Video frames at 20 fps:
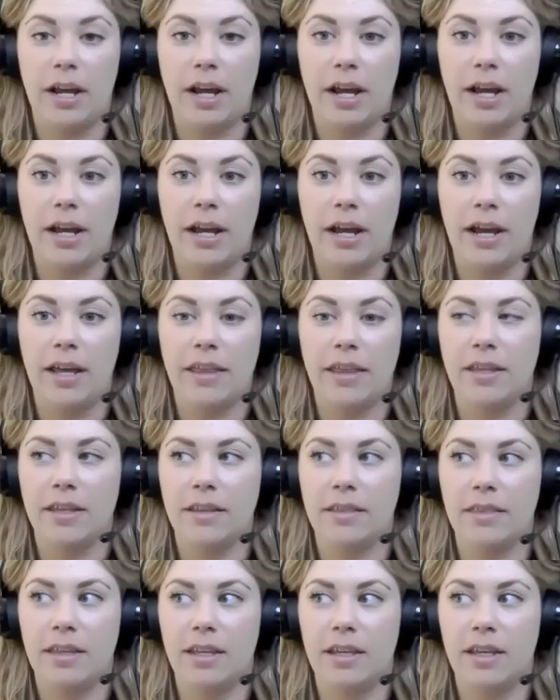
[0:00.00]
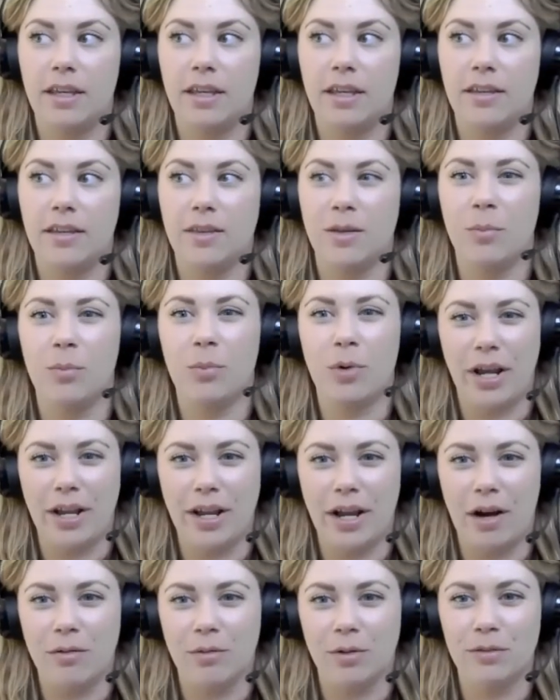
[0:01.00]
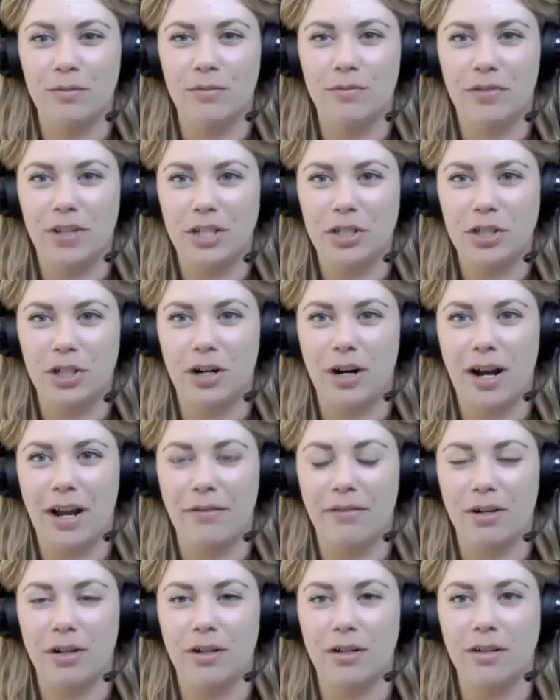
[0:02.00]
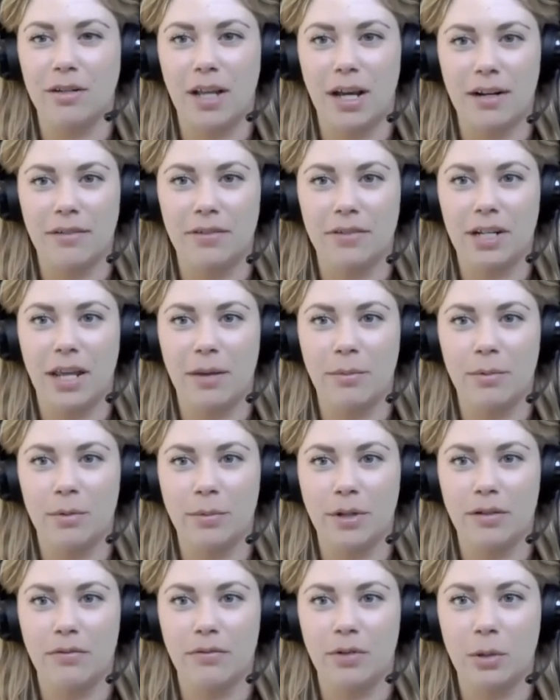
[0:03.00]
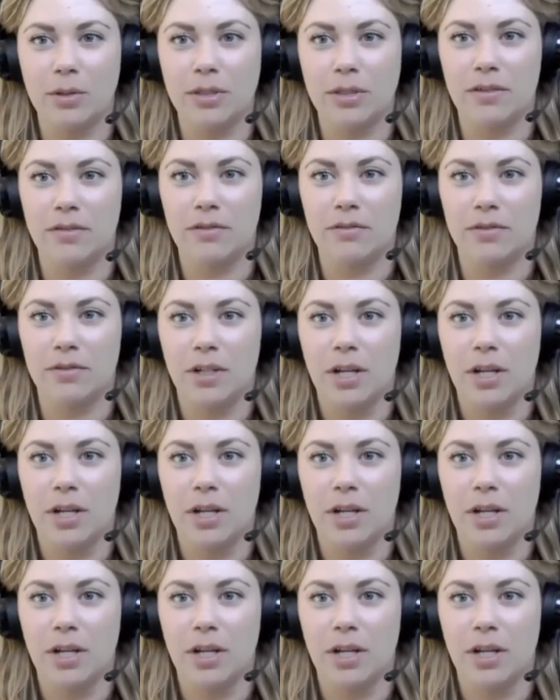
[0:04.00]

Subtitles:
I think the breakout room feature, I've heard a lot of enablement folks have